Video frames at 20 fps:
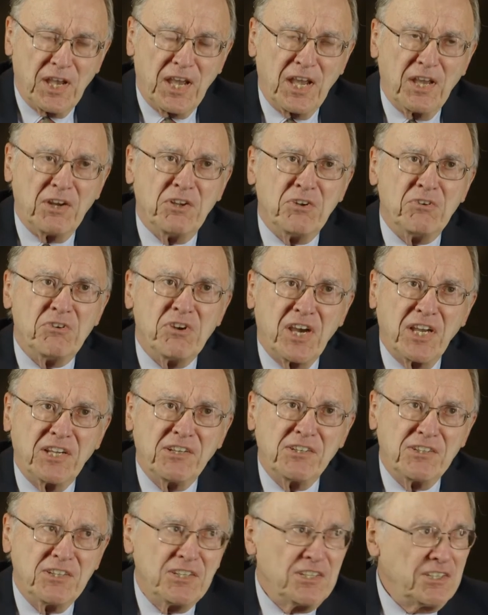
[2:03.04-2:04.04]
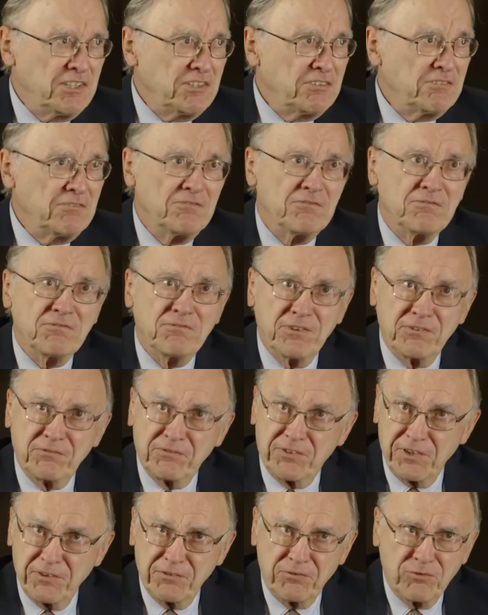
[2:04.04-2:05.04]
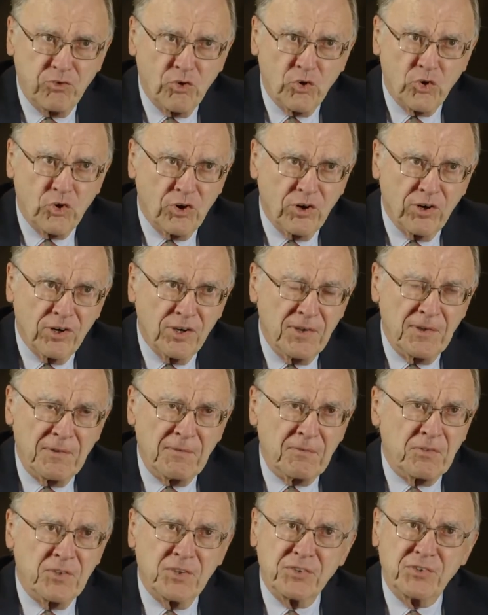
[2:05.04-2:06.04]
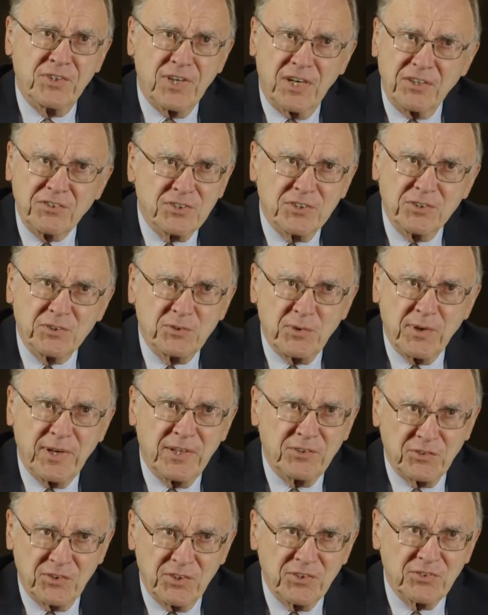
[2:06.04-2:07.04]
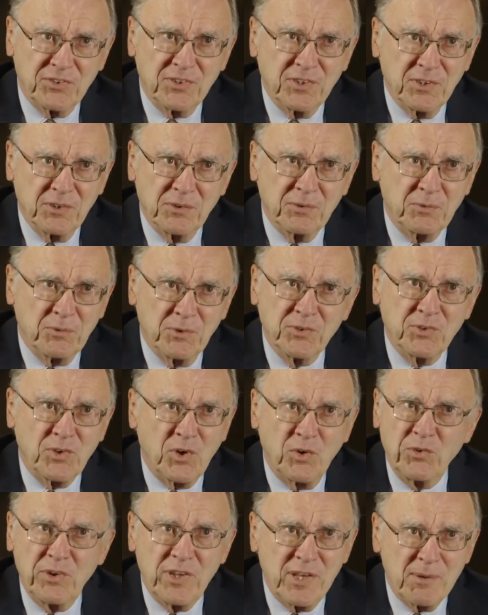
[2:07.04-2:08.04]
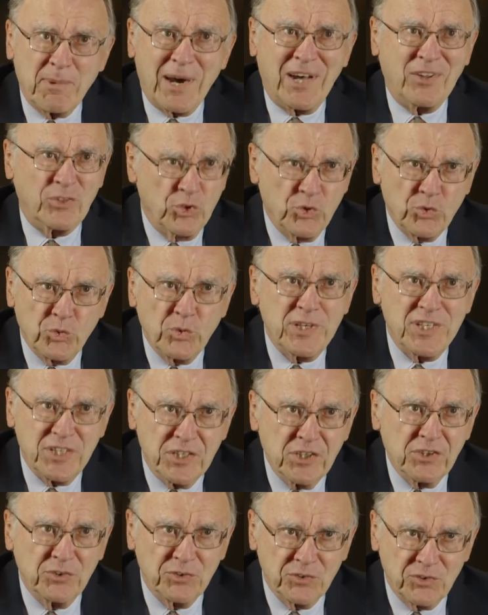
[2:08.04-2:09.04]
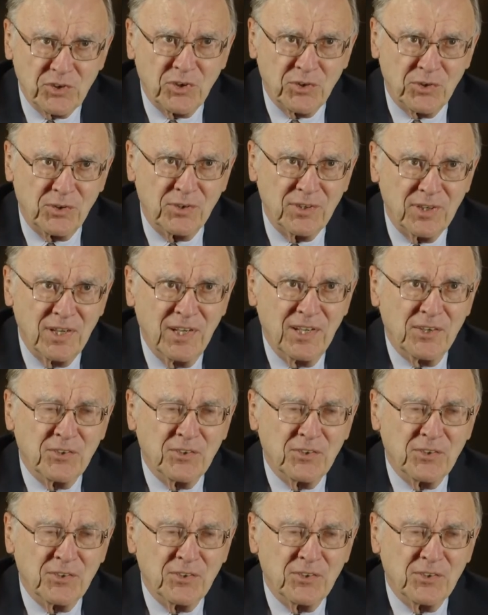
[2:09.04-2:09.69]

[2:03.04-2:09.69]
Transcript: And in 1954, the junction transistor was only about three years old.